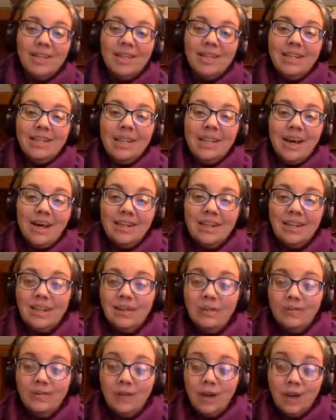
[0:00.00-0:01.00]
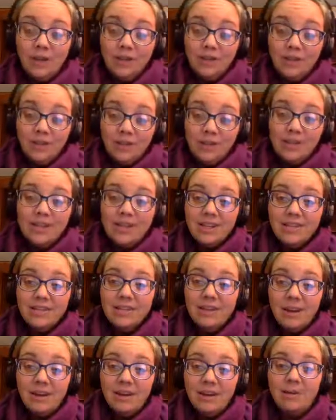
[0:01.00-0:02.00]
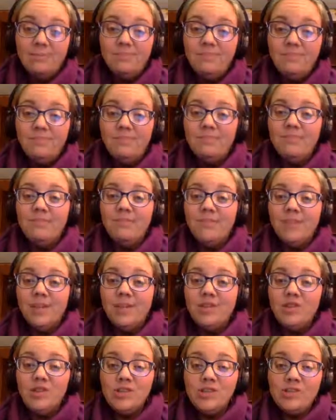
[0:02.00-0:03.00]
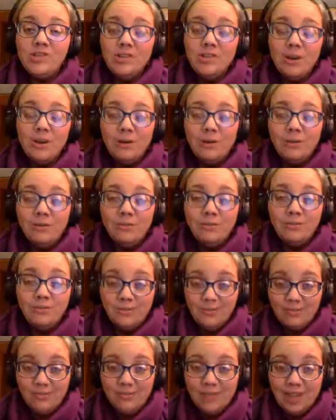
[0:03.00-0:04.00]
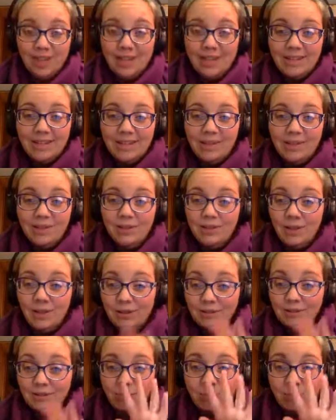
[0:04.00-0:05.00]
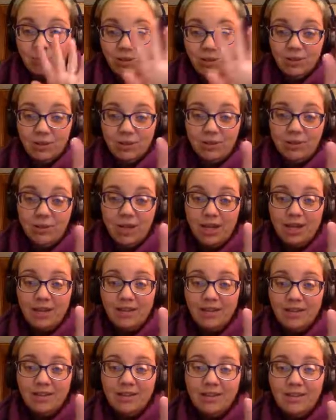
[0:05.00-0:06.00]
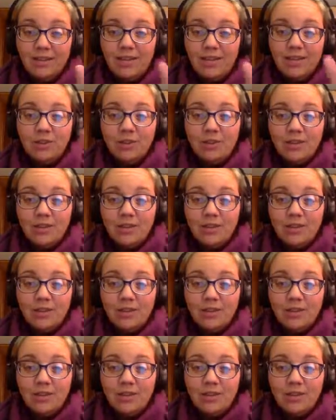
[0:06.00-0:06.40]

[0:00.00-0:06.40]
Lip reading: that if a thought does come, just know that you don't have to push it away. You